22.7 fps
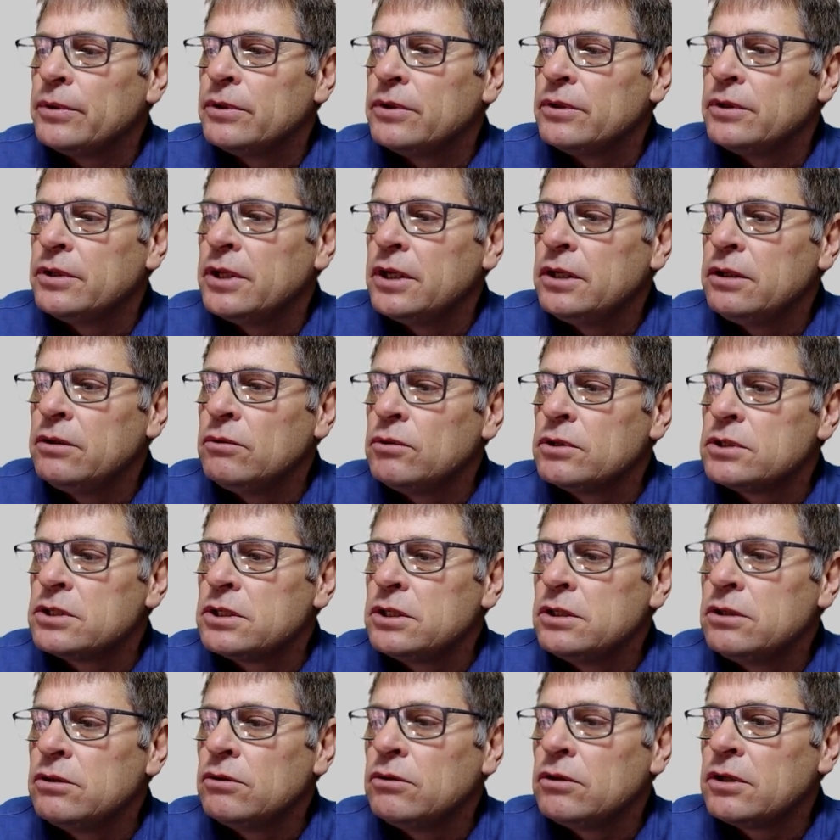then you will see
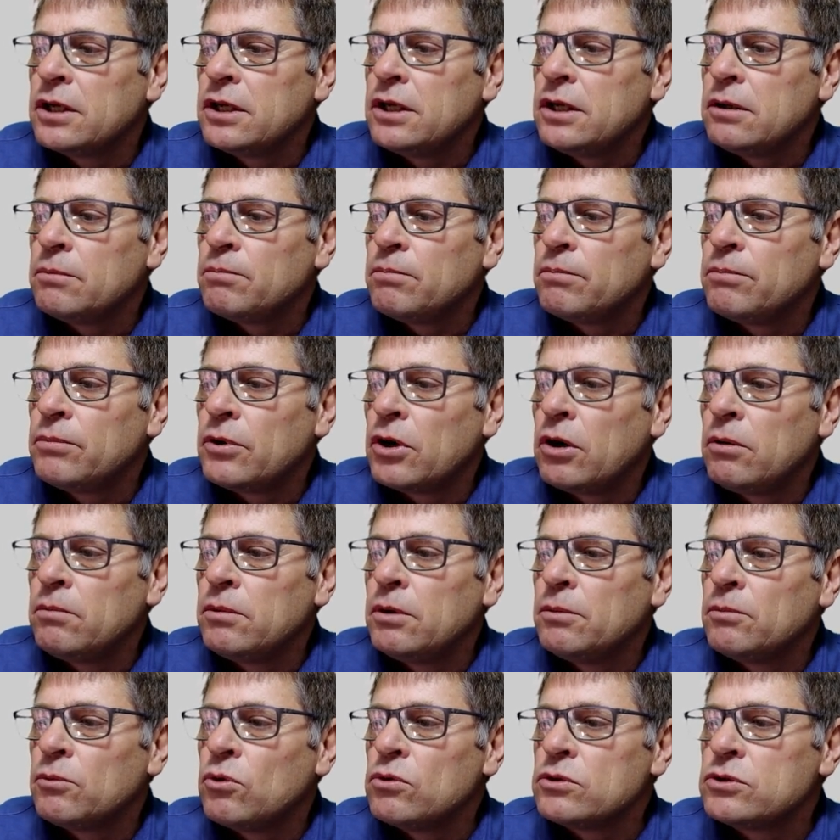you'll get a
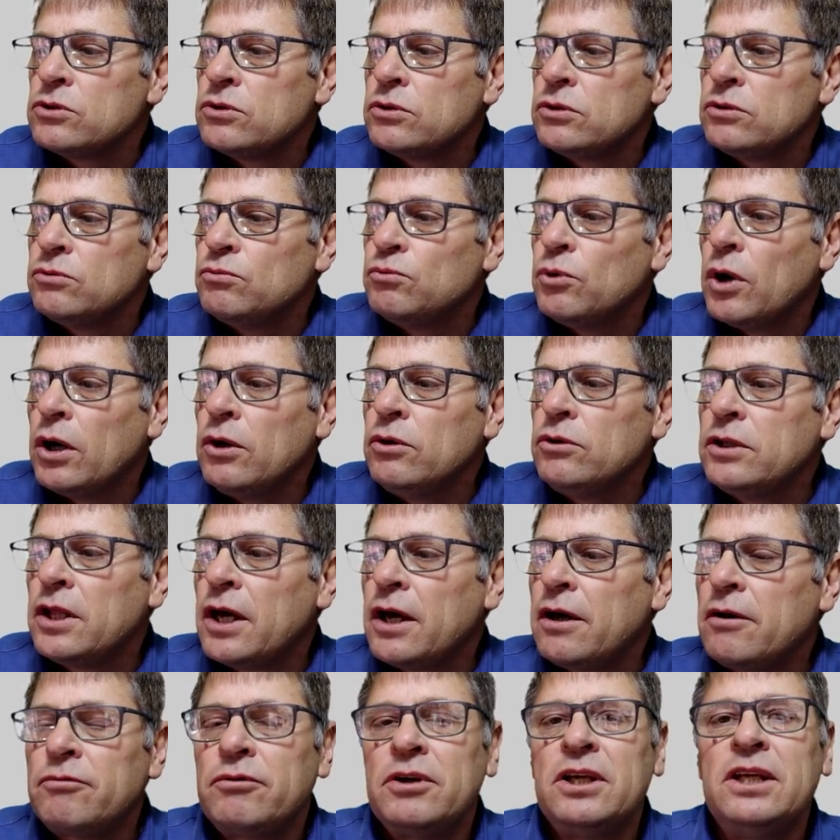problem, because you won't
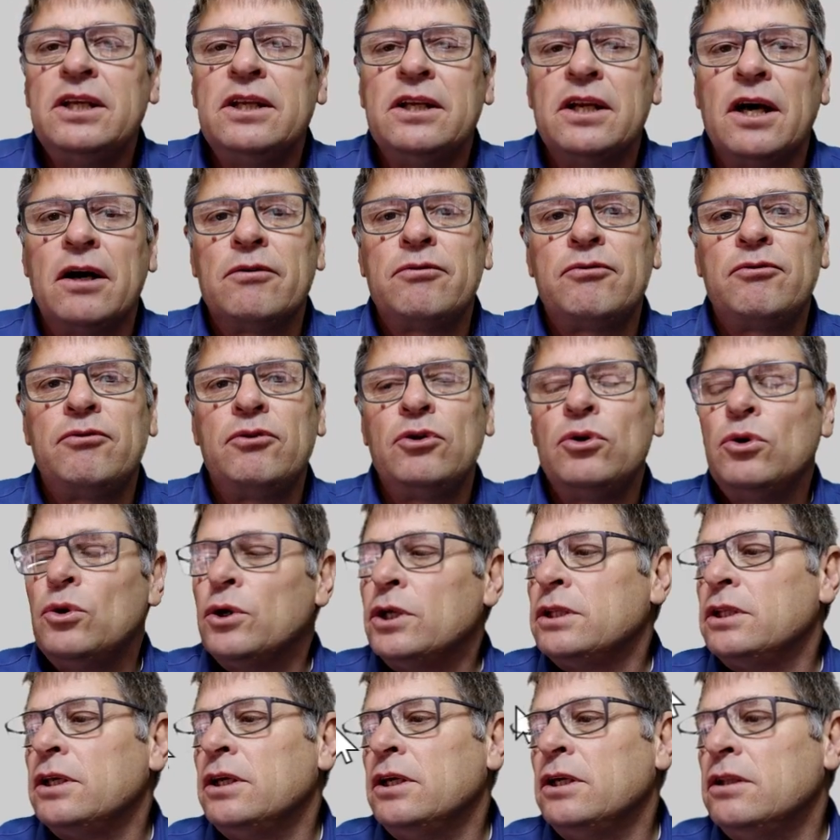have enough
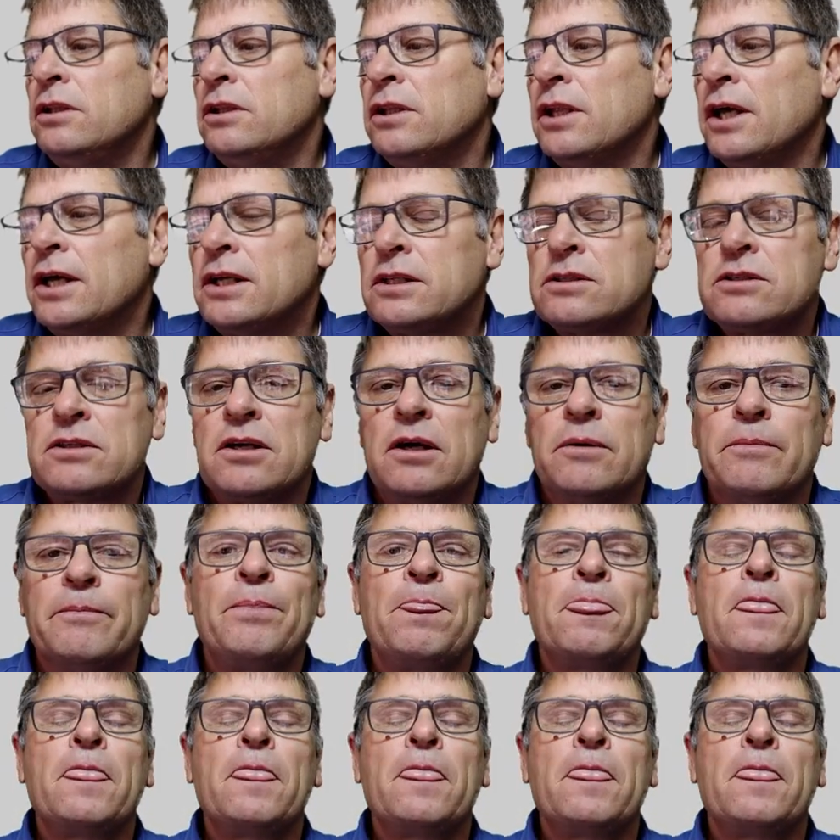fluid in that sump.